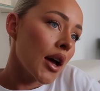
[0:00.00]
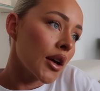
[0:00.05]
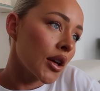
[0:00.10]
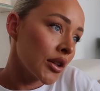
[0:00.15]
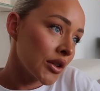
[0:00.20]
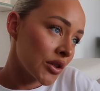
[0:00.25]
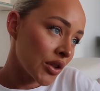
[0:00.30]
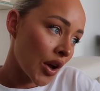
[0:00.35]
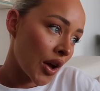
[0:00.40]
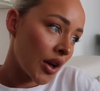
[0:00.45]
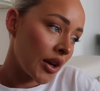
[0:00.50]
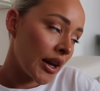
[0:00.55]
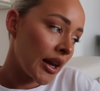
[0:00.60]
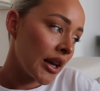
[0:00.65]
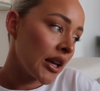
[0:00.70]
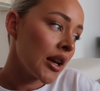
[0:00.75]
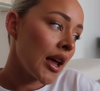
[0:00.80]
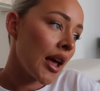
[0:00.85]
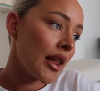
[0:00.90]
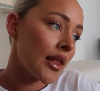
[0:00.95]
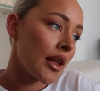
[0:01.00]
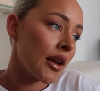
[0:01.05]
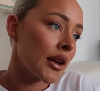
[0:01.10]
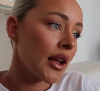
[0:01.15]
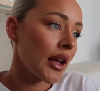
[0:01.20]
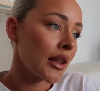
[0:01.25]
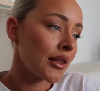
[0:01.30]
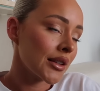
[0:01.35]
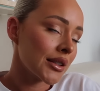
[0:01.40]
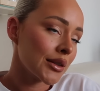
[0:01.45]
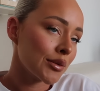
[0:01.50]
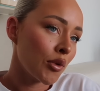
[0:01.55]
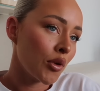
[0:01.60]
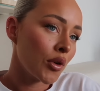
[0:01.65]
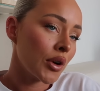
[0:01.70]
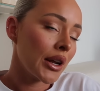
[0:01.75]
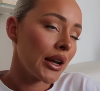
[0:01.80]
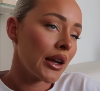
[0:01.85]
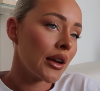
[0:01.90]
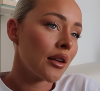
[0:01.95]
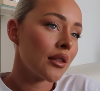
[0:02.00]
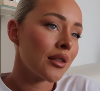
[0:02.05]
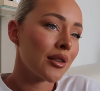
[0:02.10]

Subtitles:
concerning. And then again this morning,